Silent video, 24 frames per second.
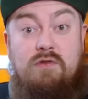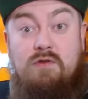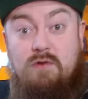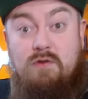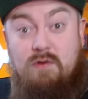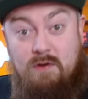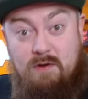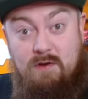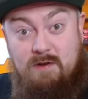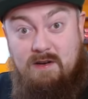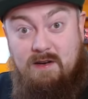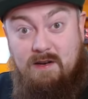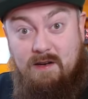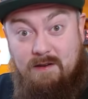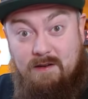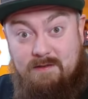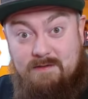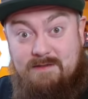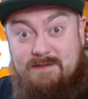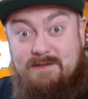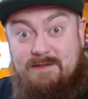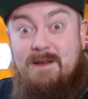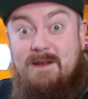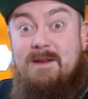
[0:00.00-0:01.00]

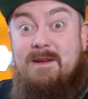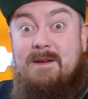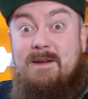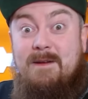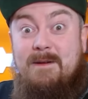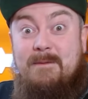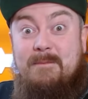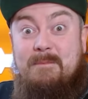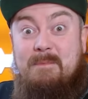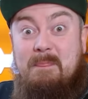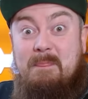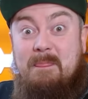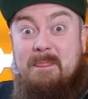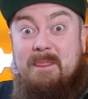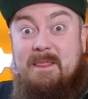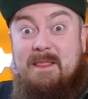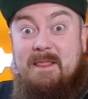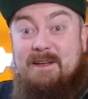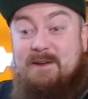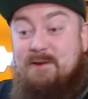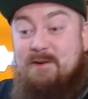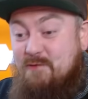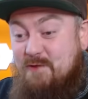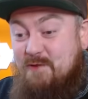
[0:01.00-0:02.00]
Curious.
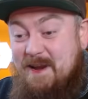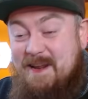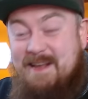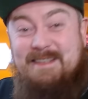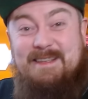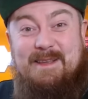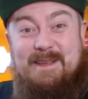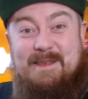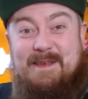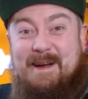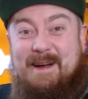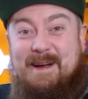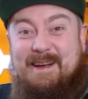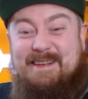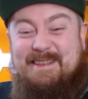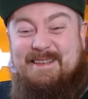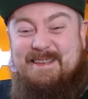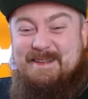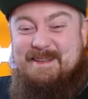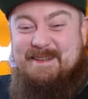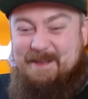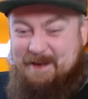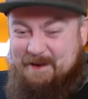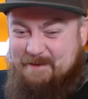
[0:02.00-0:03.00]
Crazy that,
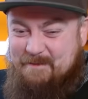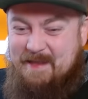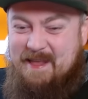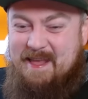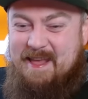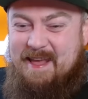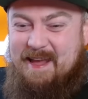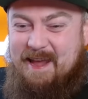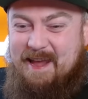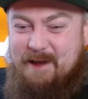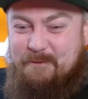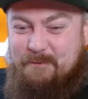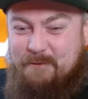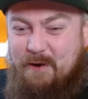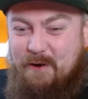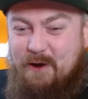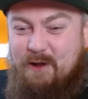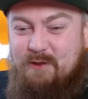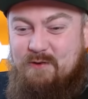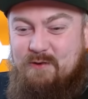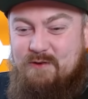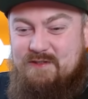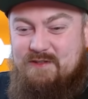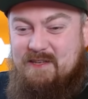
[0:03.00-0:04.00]
isn't it? It
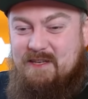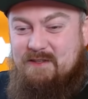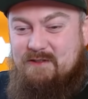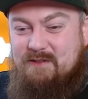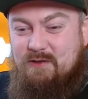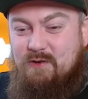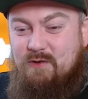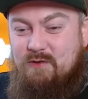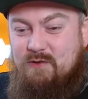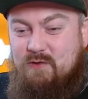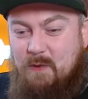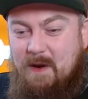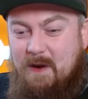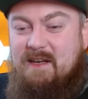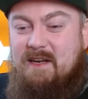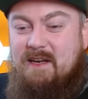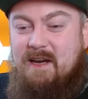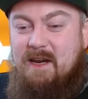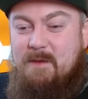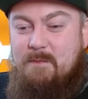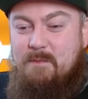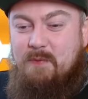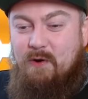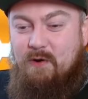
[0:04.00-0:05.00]
follows the
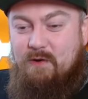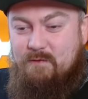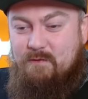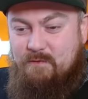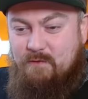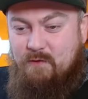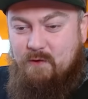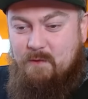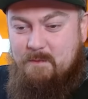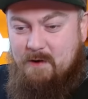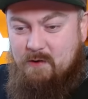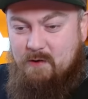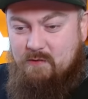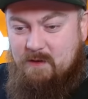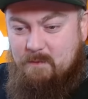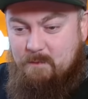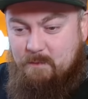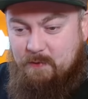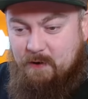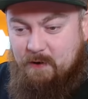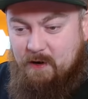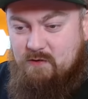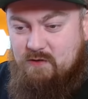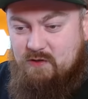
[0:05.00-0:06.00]
£29.4 million
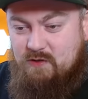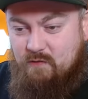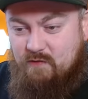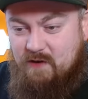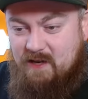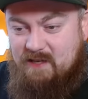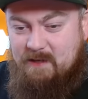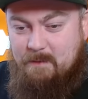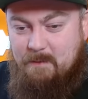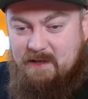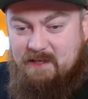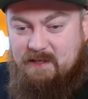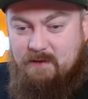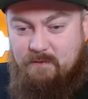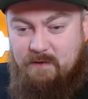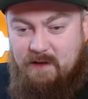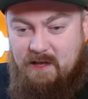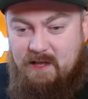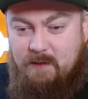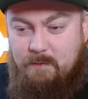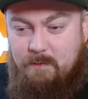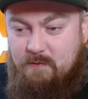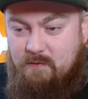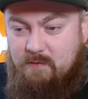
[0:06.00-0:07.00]
already made
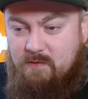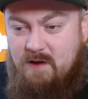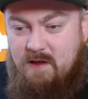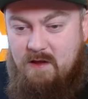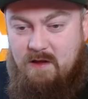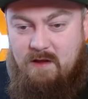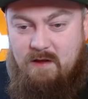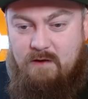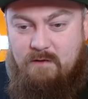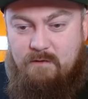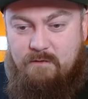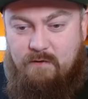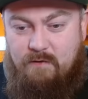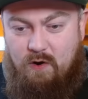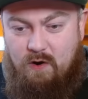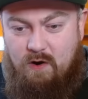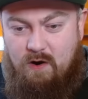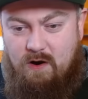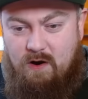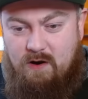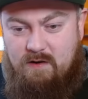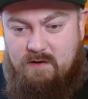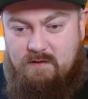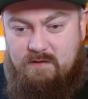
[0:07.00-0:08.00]
available
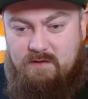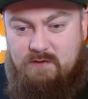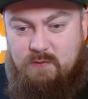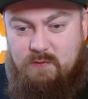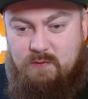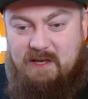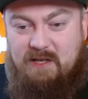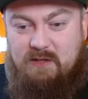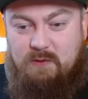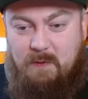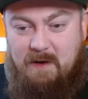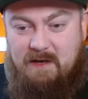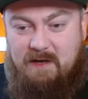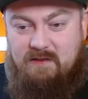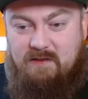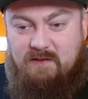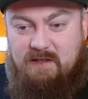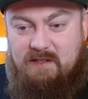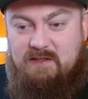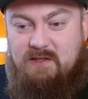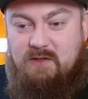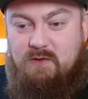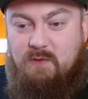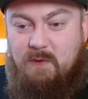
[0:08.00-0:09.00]
for
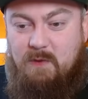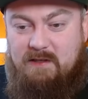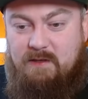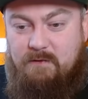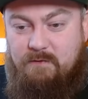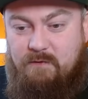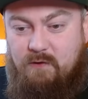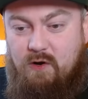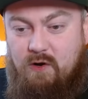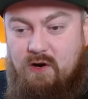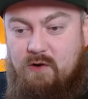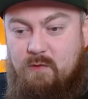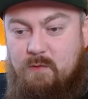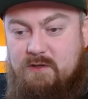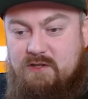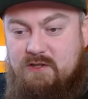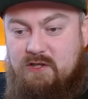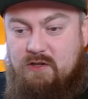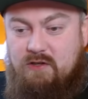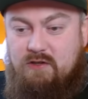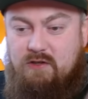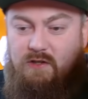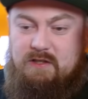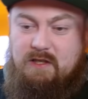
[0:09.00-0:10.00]
2023 to 24, which
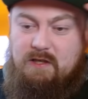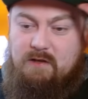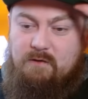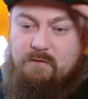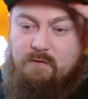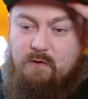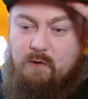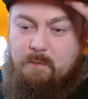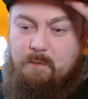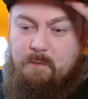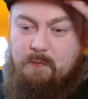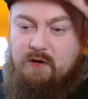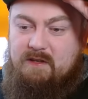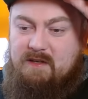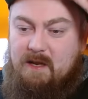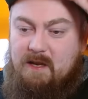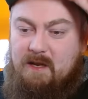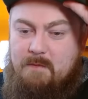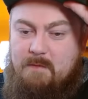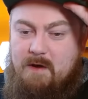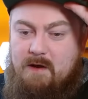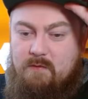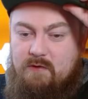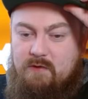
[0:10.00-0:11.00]
included
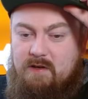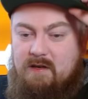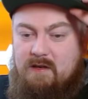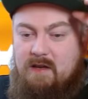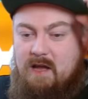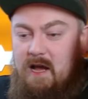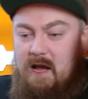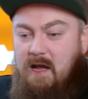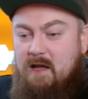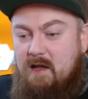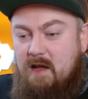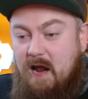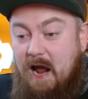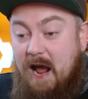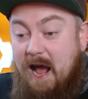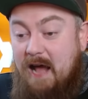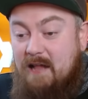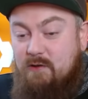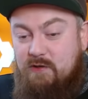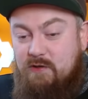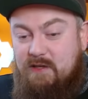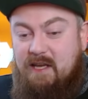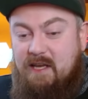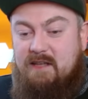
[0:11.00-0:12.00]
£4.9 million
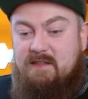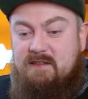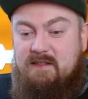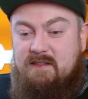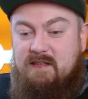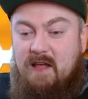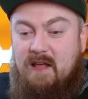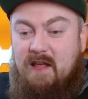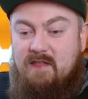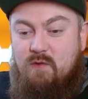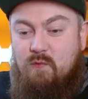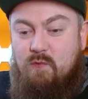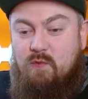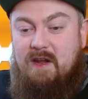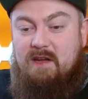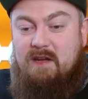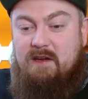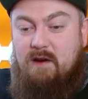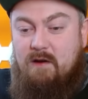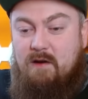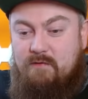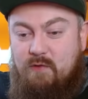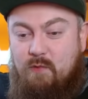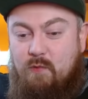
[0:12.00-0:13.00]
allocated in the wake
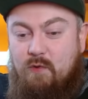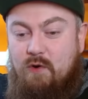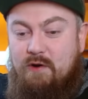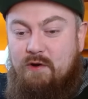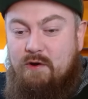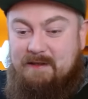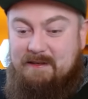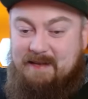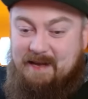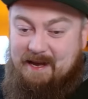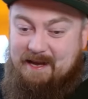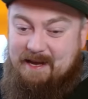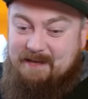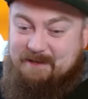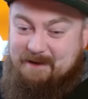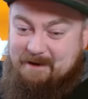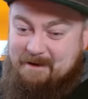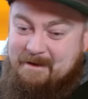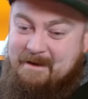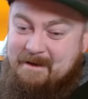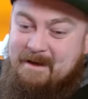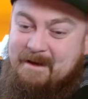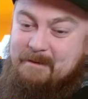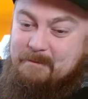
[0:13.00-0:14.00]
of the war in Gaza.
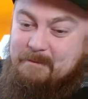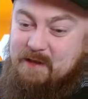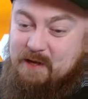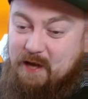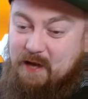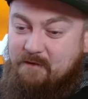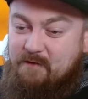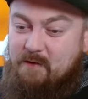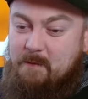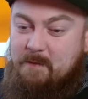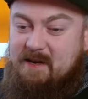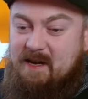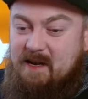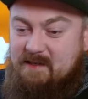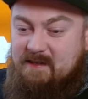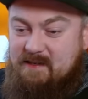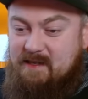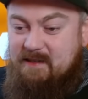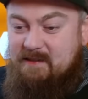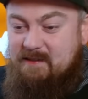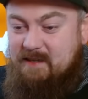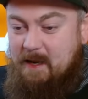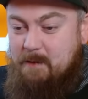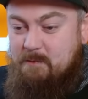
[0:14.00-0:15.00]
The government has
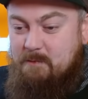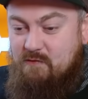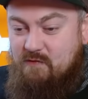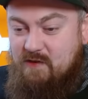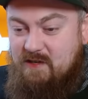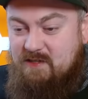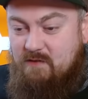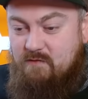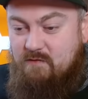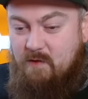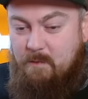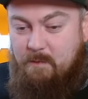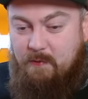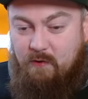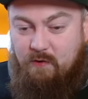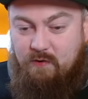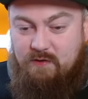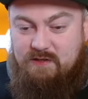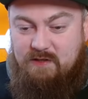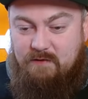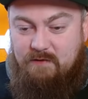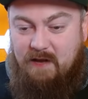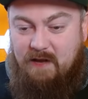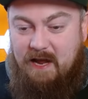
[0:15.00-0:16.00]
condemned recent
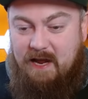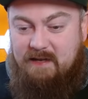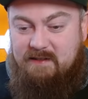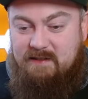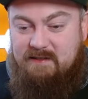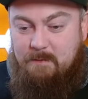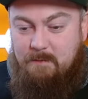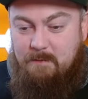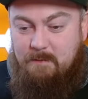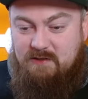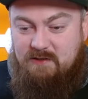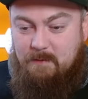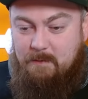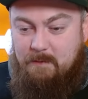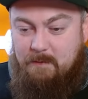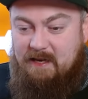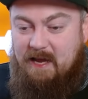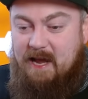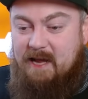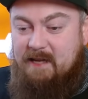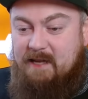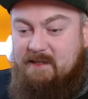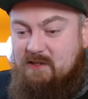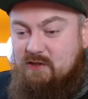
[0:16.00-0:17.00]
reports of anti-Muslim and
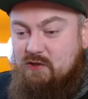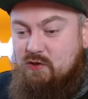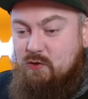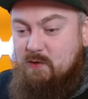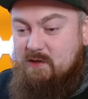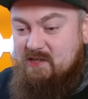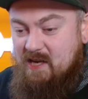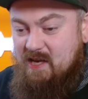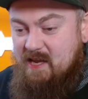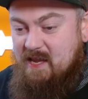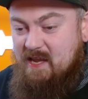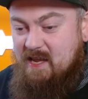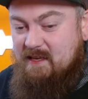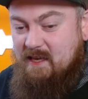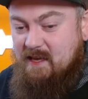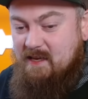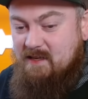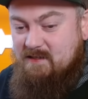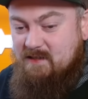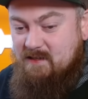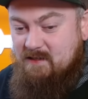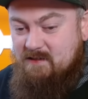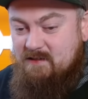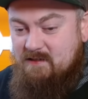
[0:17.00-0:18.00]
anti-Jewish hate
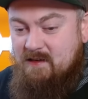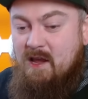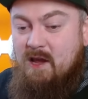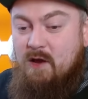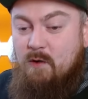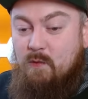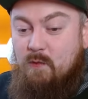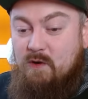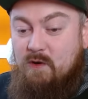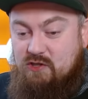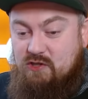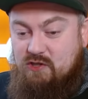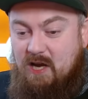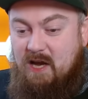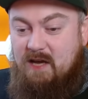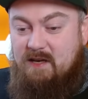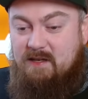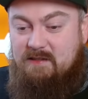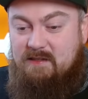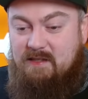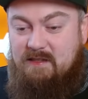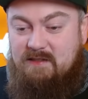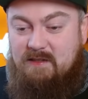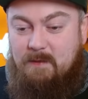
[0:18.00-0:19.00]
cases, which
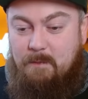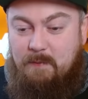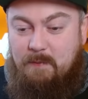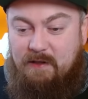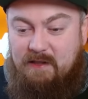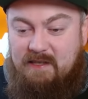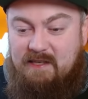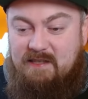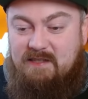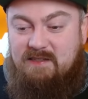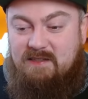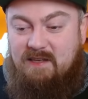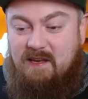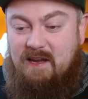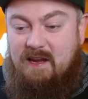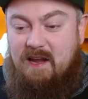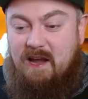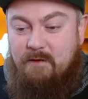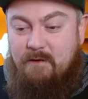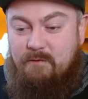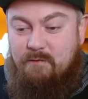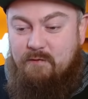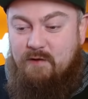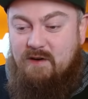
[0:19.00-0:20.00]
charities and police say
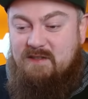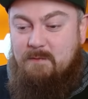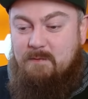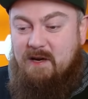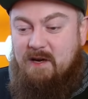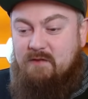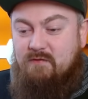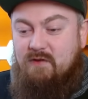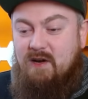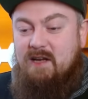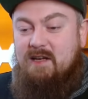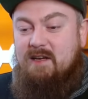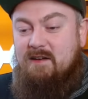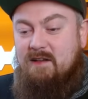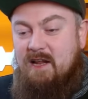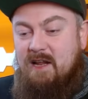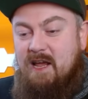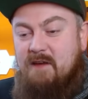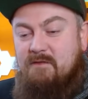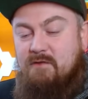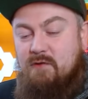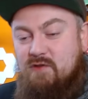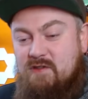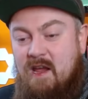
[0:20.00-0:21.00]
have risen by record
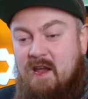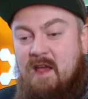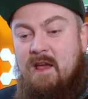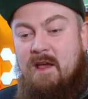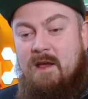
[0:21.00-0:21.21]
levels.